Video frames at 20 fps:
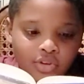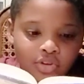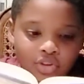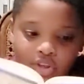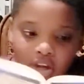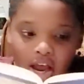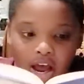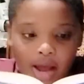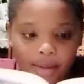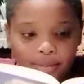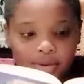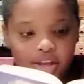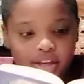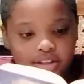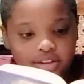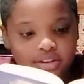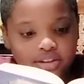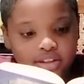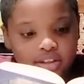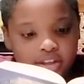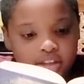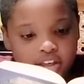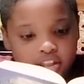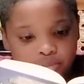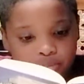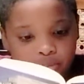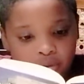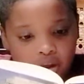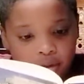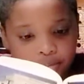Thomas!
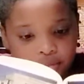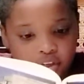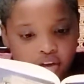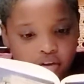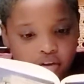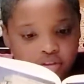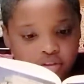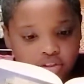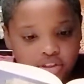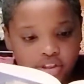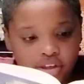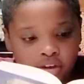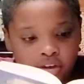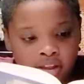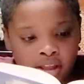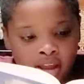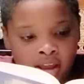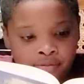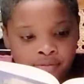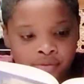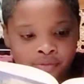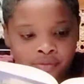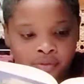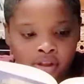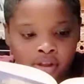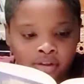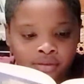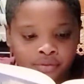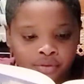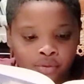His mom yelled, scared half
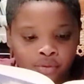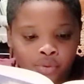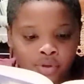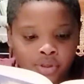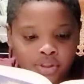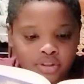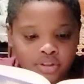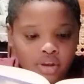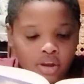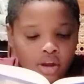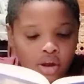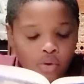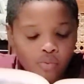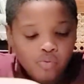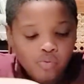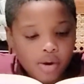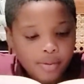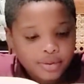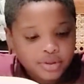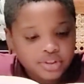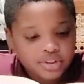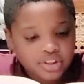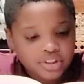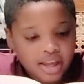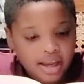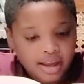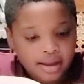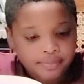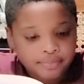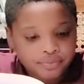out of her wits. What was
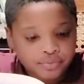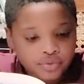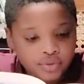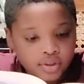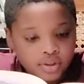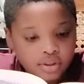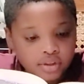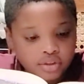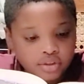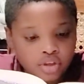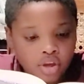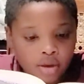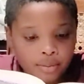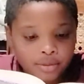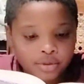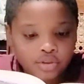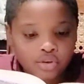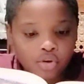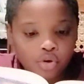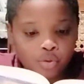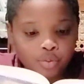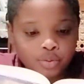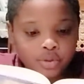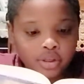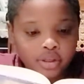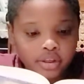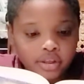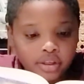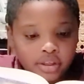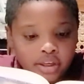that? Thomas
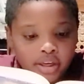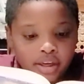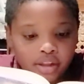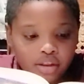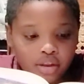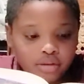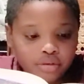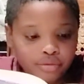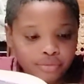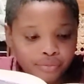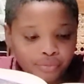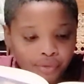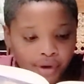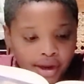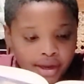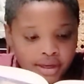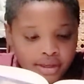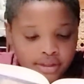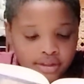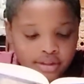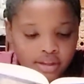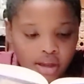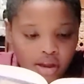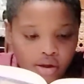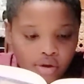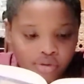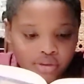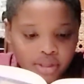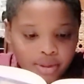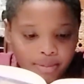gulped. He looked frightened
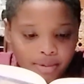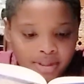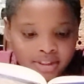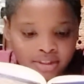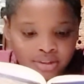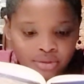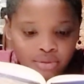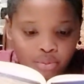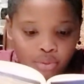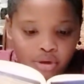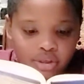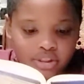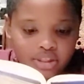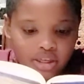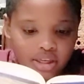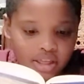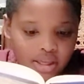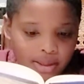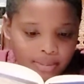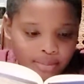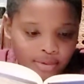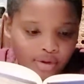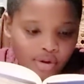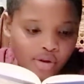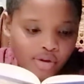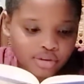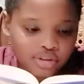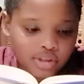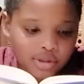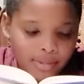not only by the noise, but
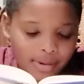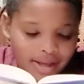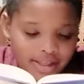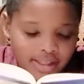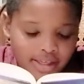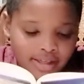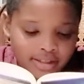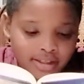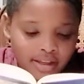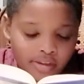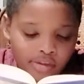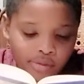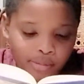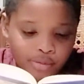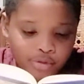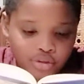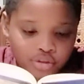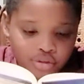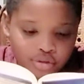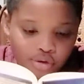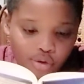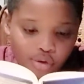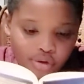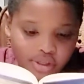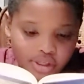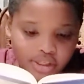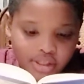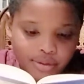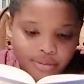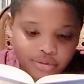also by the inevitable
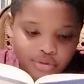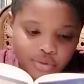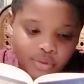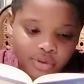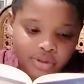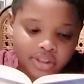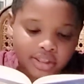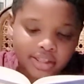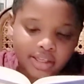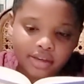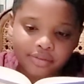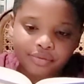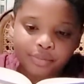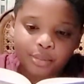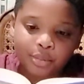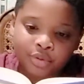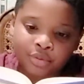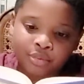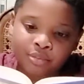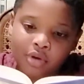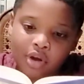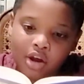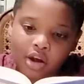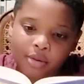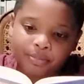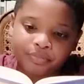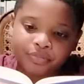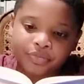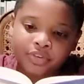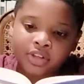scolding he was going to get from his
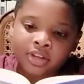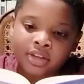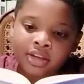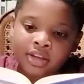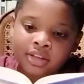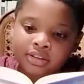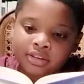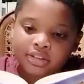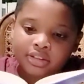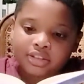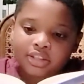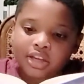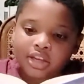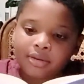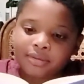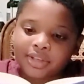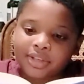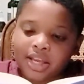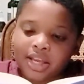mom. The sound